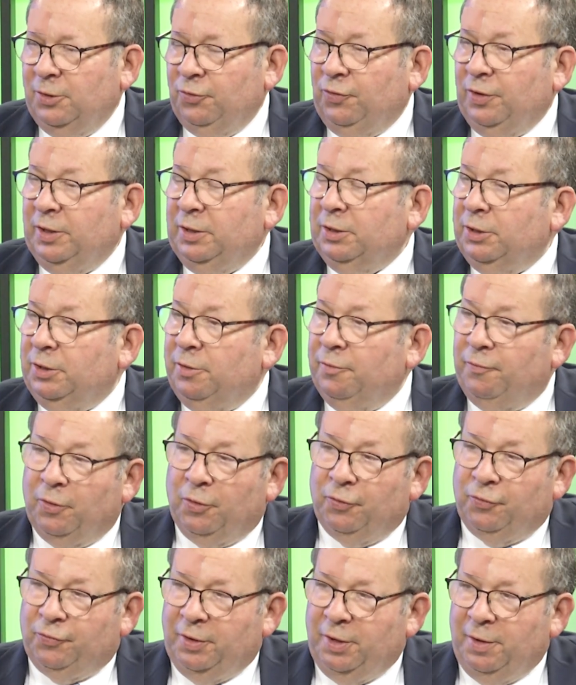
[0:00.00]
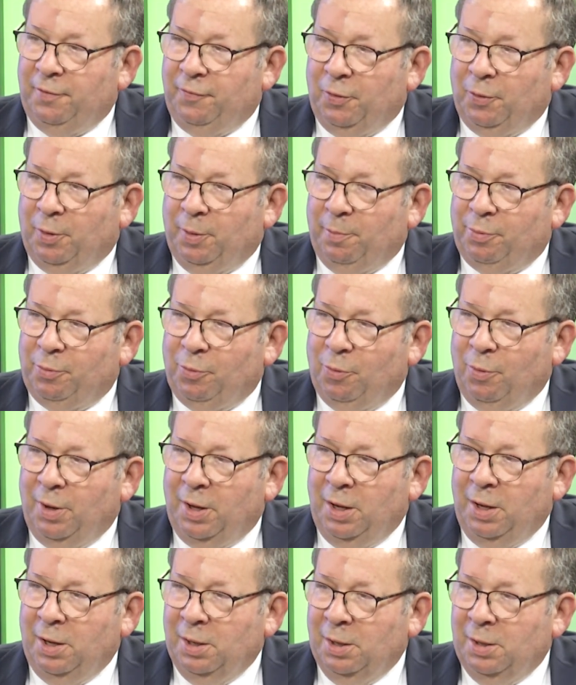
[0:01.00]
seeing the diversity of your
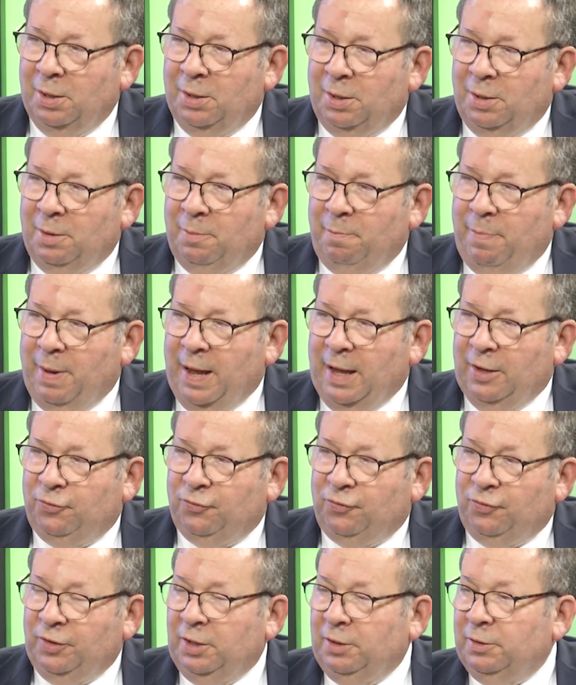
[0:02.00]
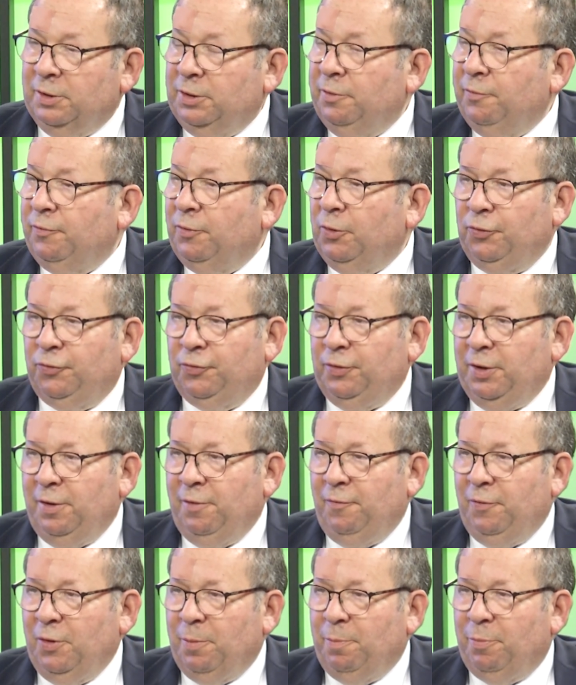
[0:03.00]
employee base, seeing the diversity
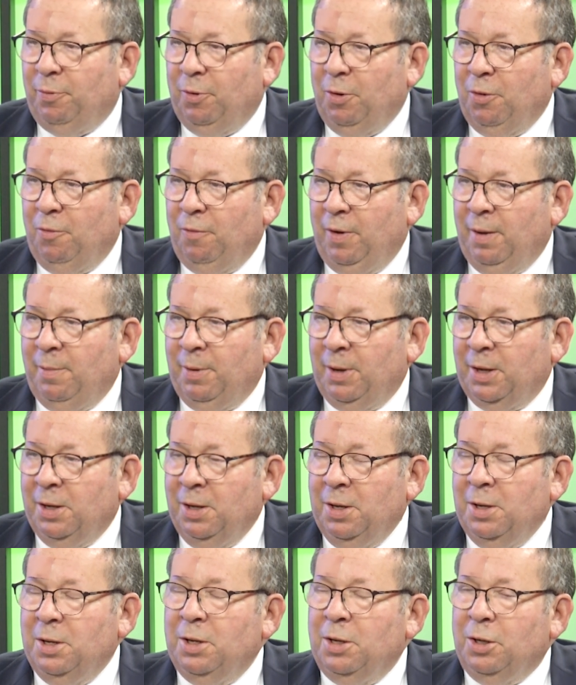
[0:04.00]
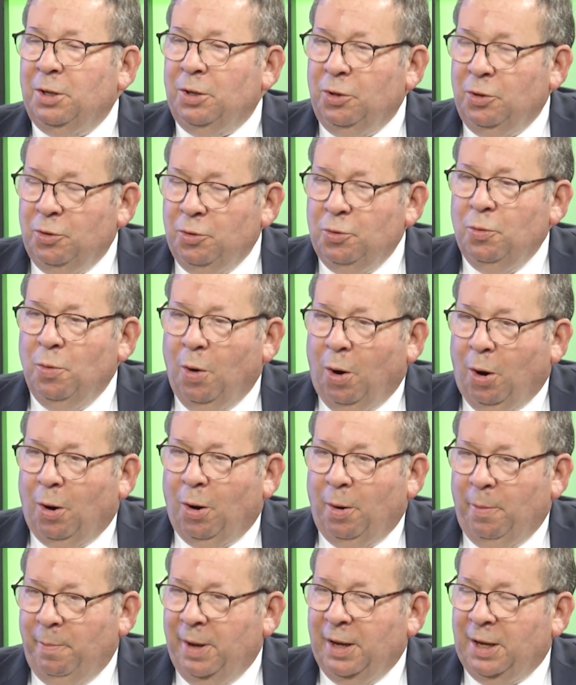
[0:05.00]
of your programming, you
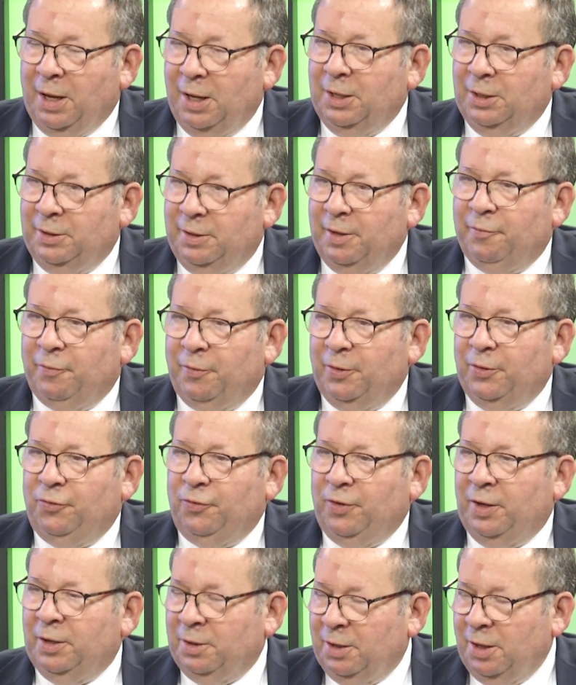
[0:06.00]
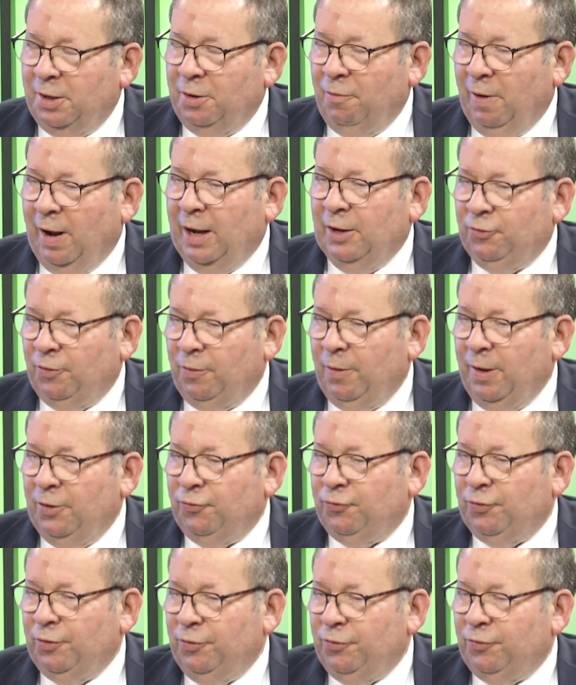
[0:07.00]
are making a difference, and
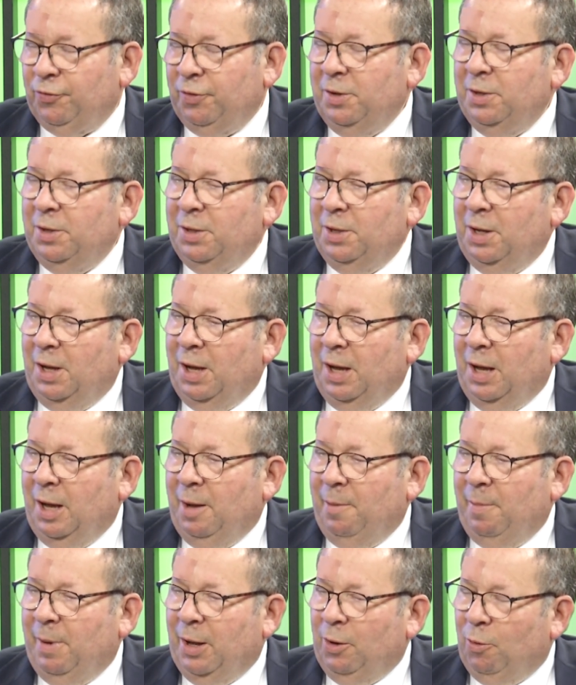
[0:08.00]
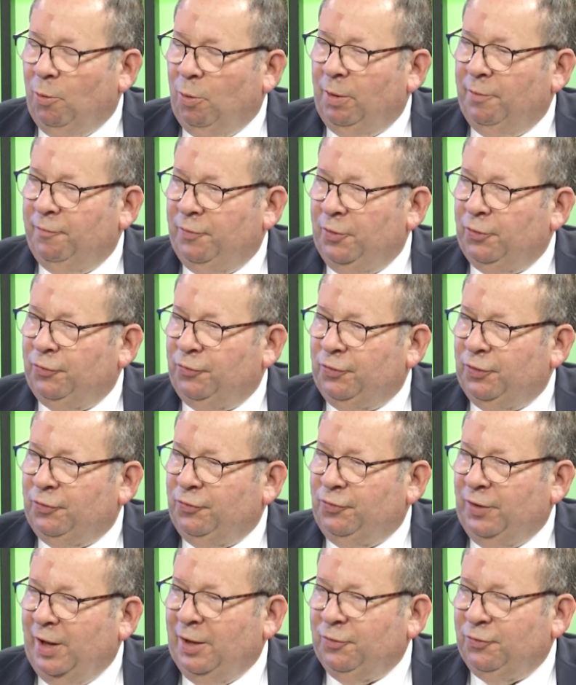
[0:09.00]
congratulations on all of your
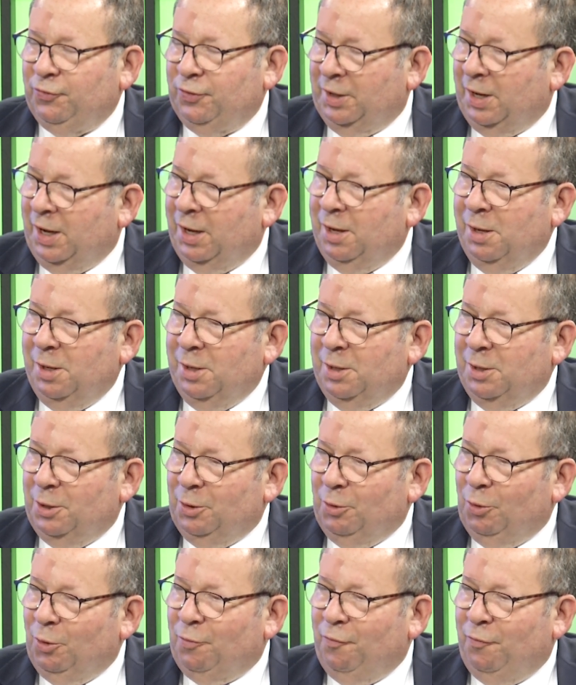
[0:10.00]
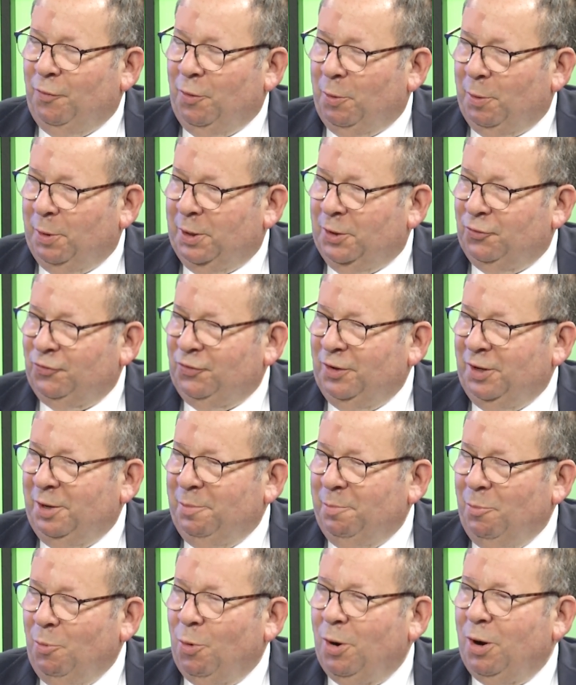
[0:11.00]
success, and I look forward to
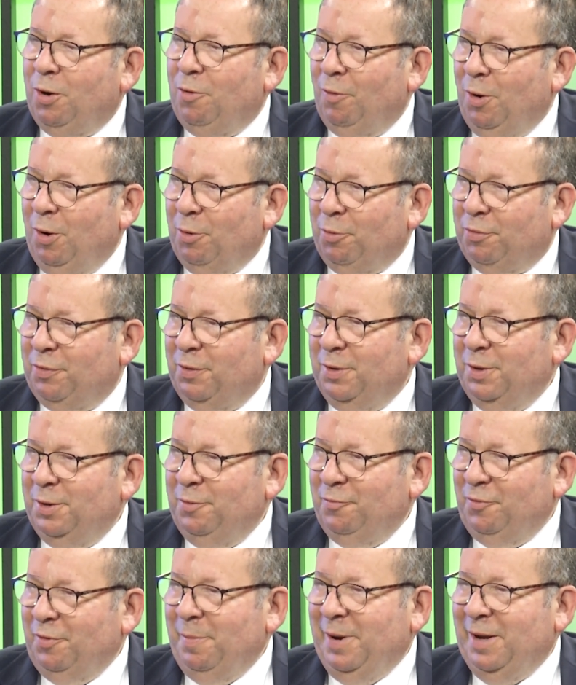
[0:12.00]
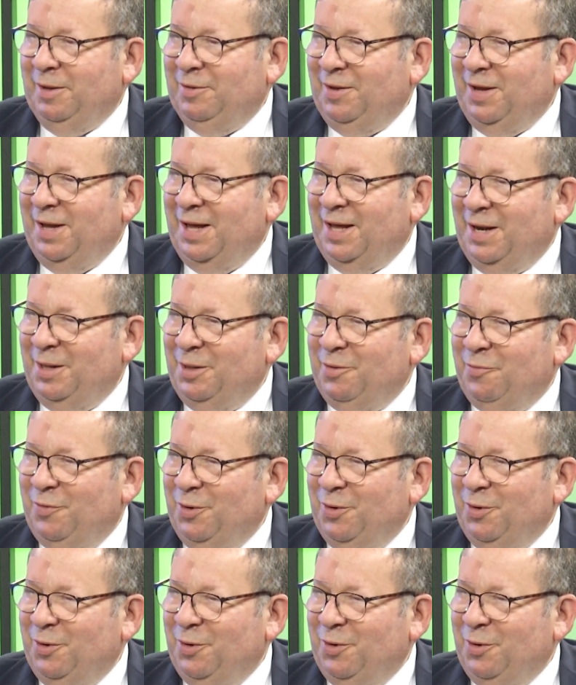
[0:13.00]
seeing more growth from ATN in the